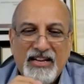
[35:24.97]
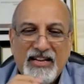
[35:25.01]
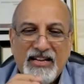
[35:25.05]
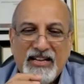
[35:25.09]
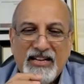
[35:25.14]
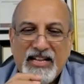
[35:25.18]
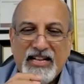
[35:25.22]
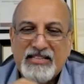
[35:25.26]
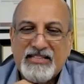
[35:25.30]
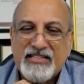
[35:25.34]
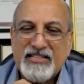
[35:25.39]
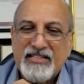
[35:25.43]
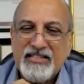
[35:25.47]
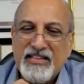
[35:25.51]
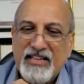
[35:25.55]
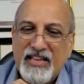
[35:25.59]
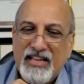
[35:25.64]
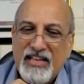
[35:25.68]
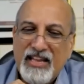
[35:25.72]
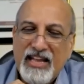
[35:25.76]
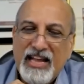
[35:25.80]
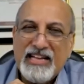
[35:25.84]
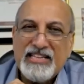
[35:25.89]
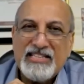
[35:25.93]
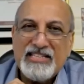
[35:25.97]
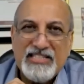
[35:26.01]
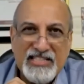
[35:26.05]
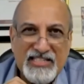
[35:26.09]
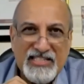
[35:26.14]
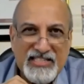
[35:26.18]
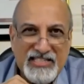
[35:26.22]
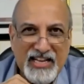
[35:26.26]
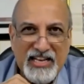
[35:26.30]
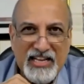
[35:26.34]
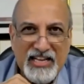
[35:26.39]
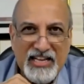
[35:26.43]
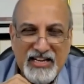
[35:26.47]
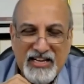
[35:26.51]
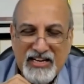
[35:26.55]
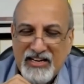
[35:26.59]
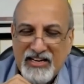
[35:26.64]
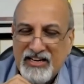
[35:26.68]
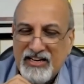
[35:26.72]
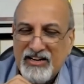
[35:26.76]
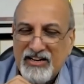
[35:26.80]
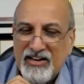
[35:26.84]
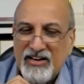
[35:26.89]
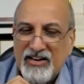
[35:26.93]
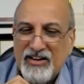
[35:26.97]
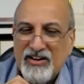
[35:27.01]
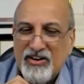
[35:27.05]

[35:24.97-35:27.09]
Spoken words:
That's the AstraZeneca